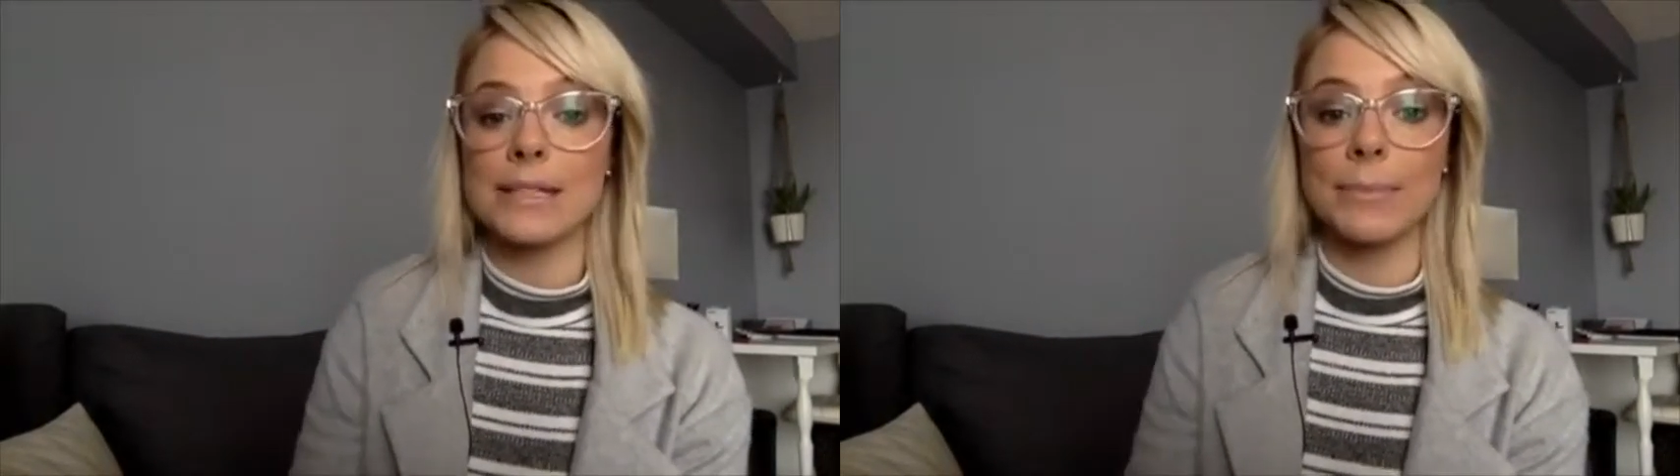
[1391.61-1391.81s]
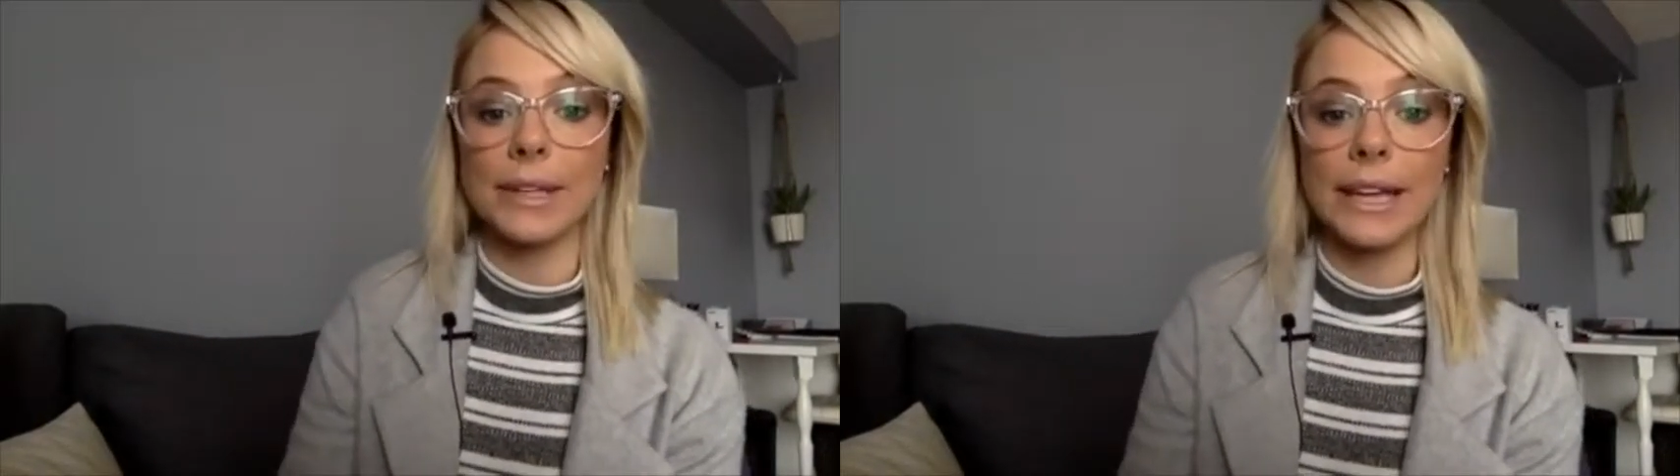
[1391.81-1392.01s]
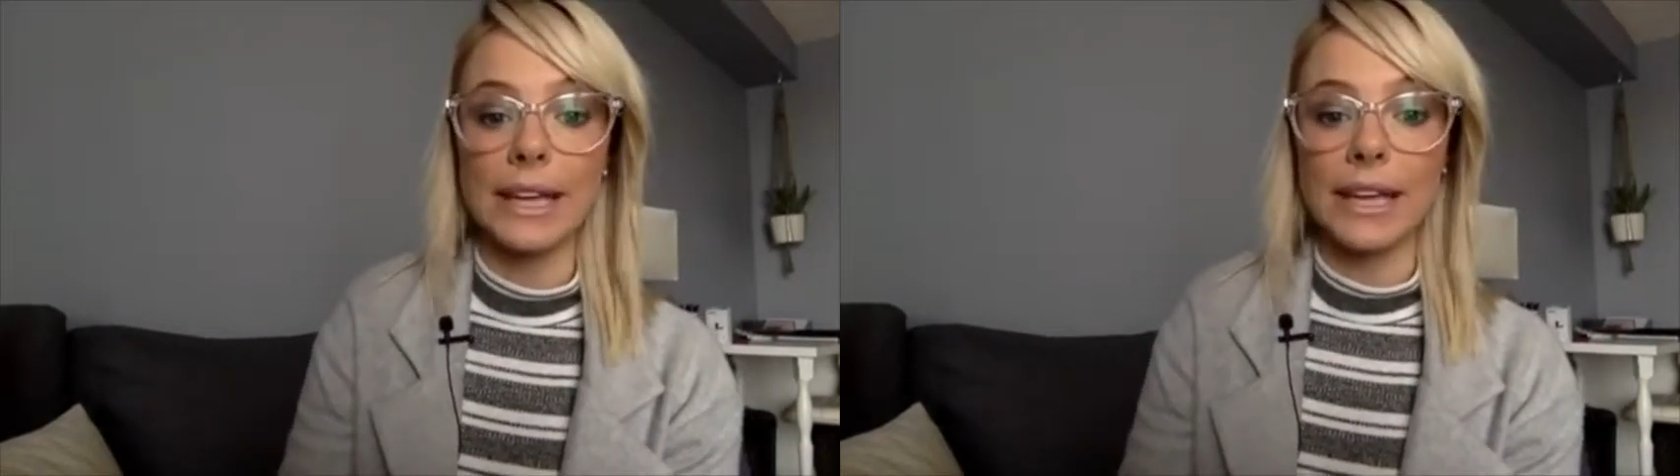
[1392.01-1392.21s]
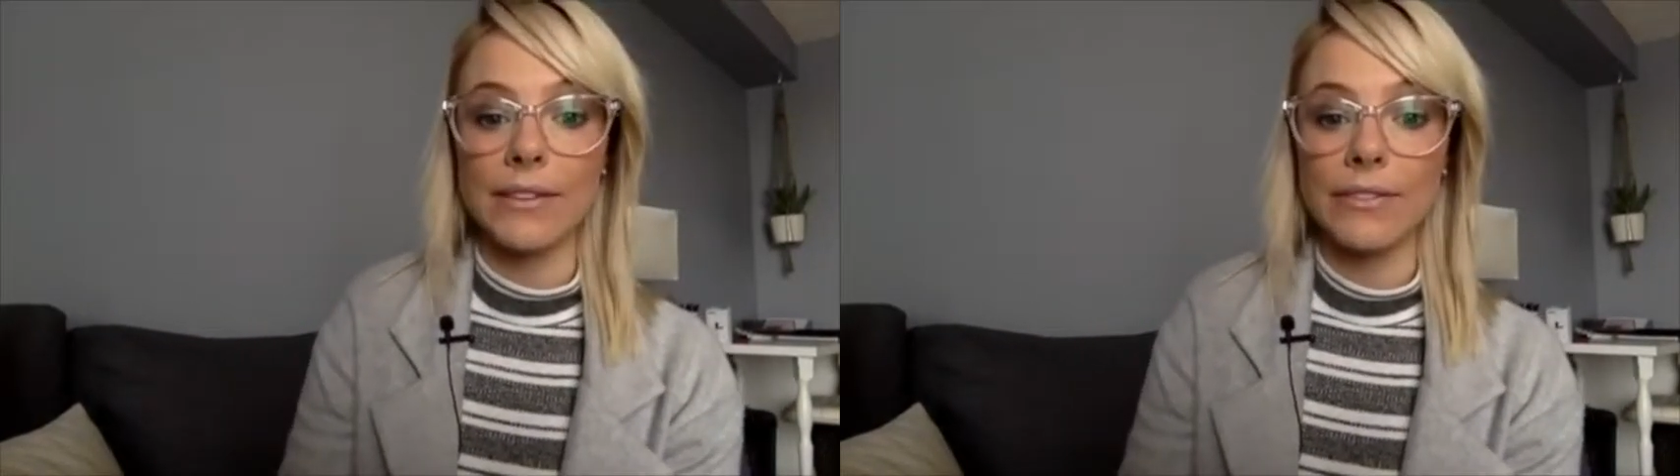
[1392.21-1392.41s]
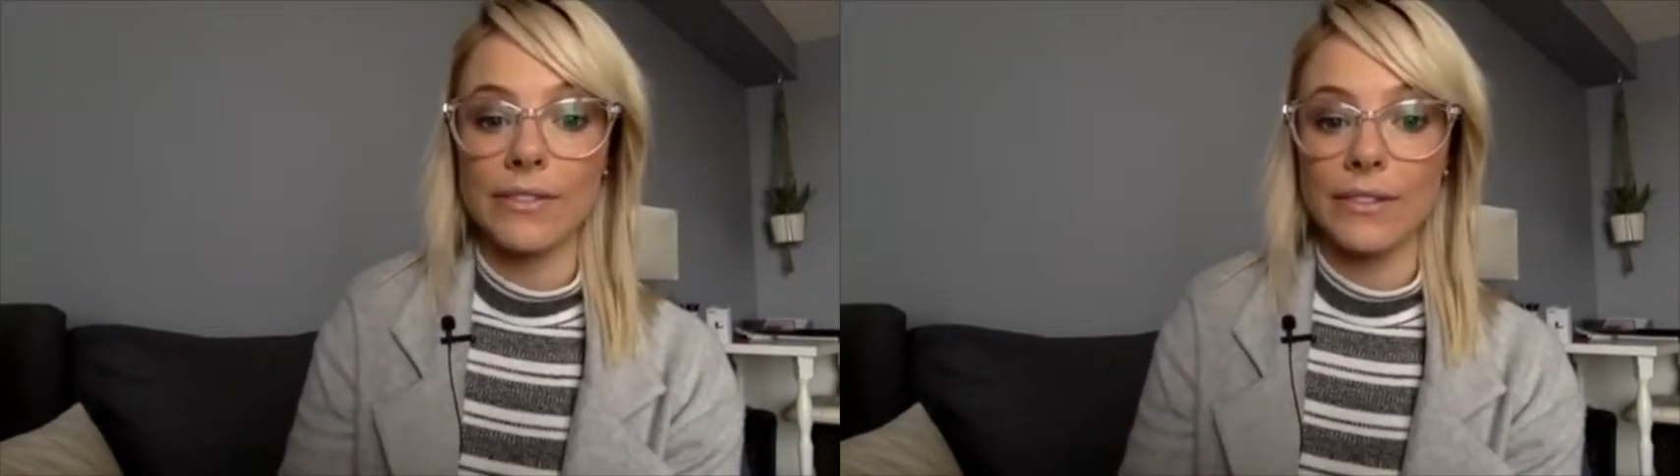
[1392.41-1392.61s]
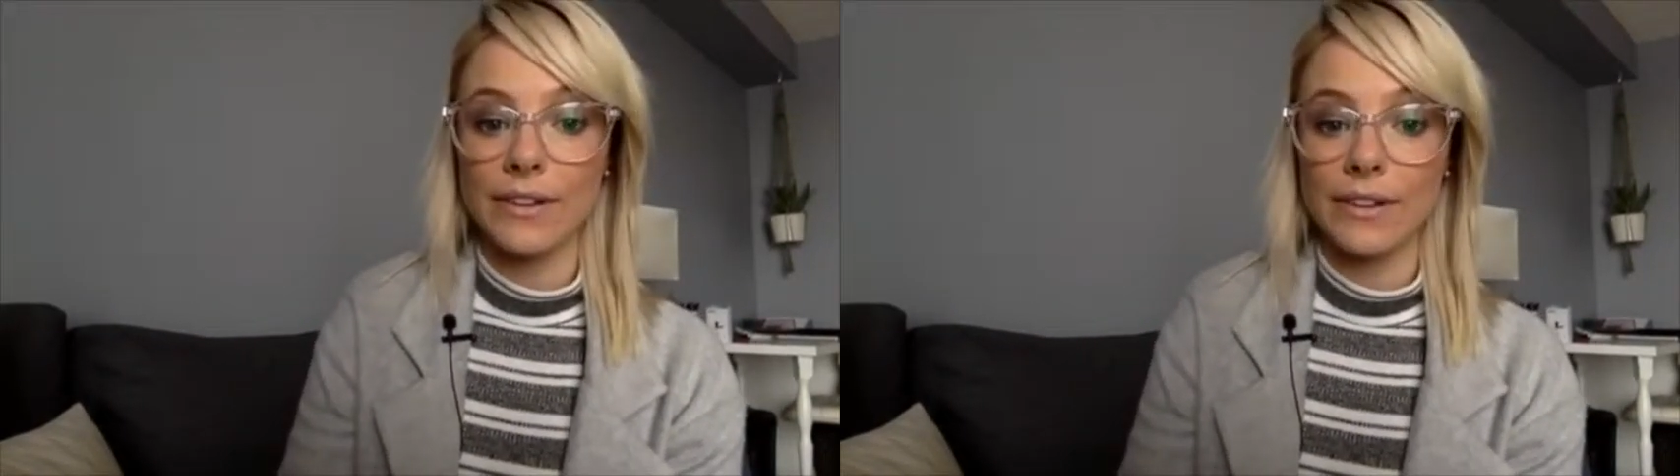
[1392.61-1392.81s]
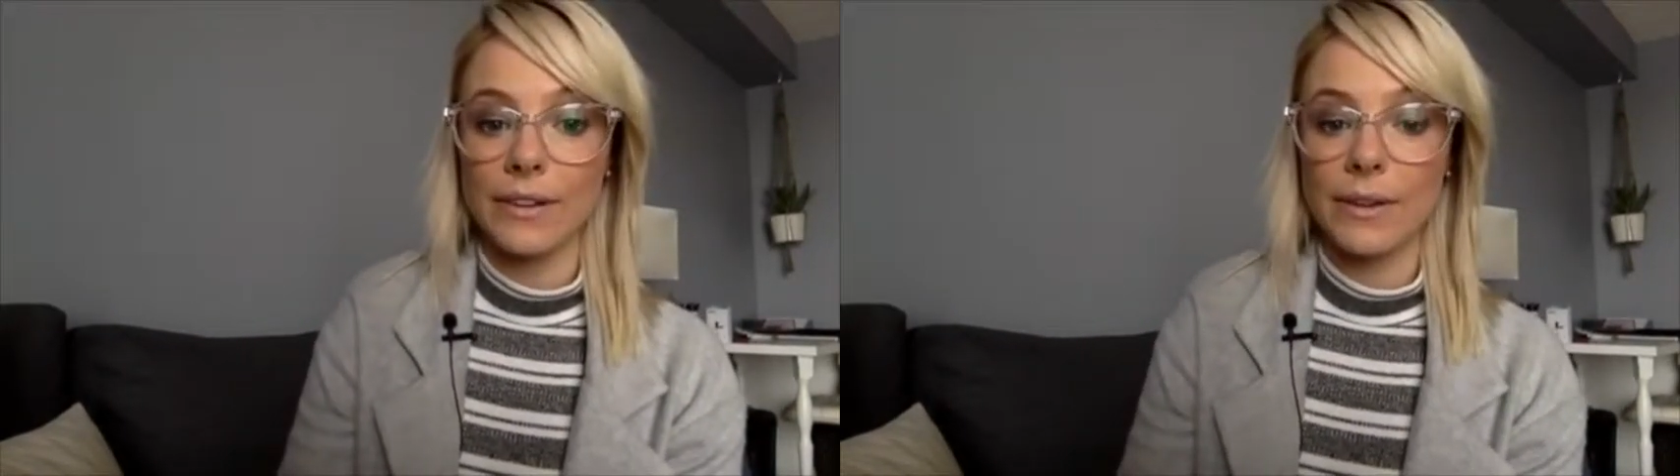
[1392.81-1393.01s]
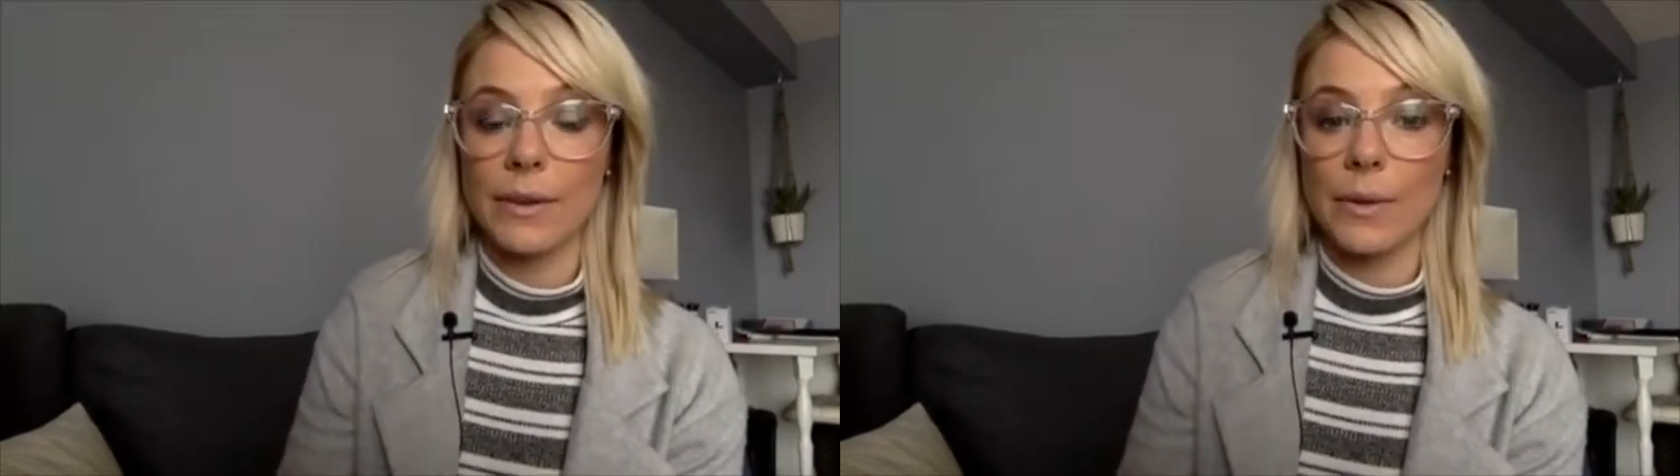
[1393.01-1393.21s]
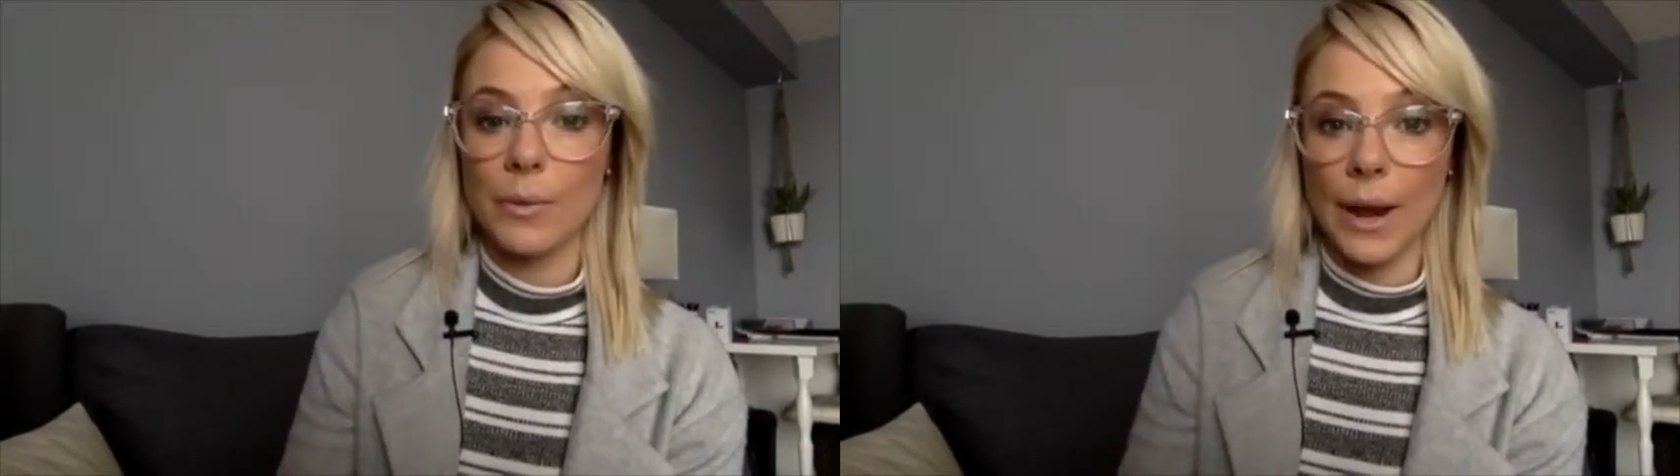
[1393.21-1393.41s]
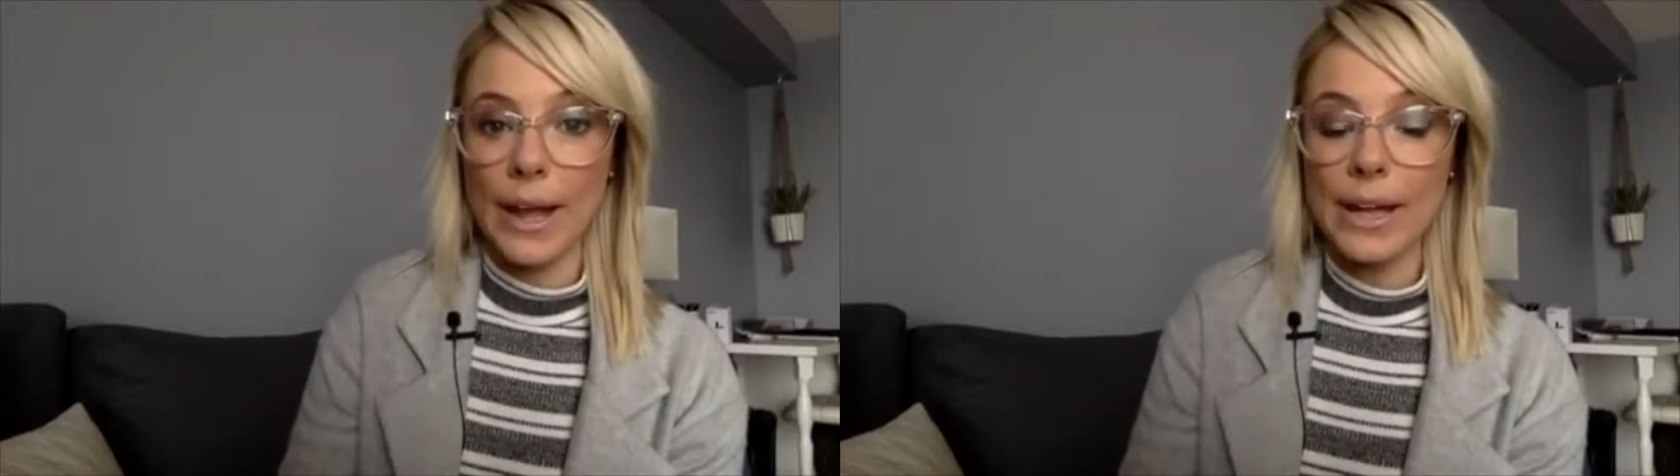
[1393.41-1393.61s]
believe,
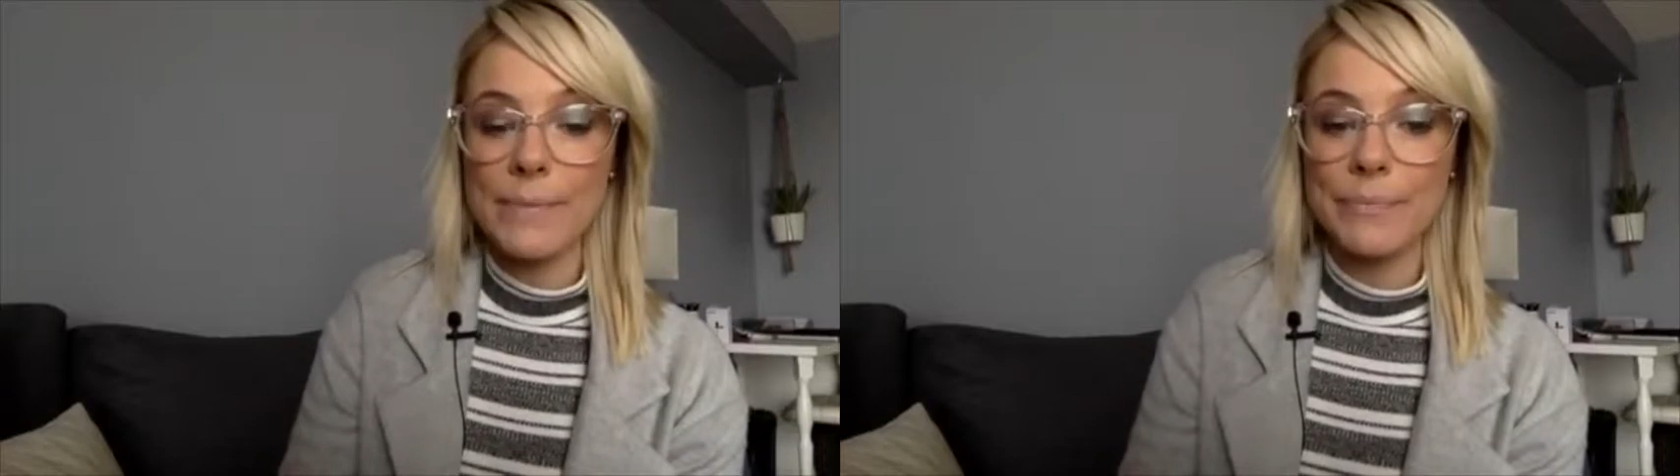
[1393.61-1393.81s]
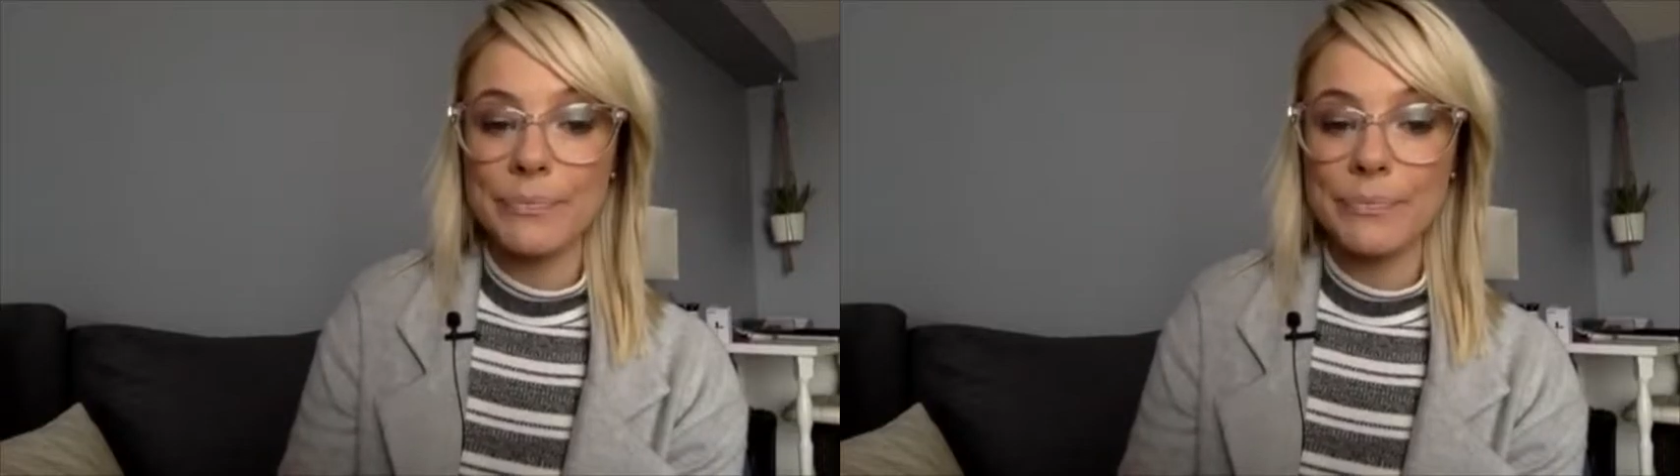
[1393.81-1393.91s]
right?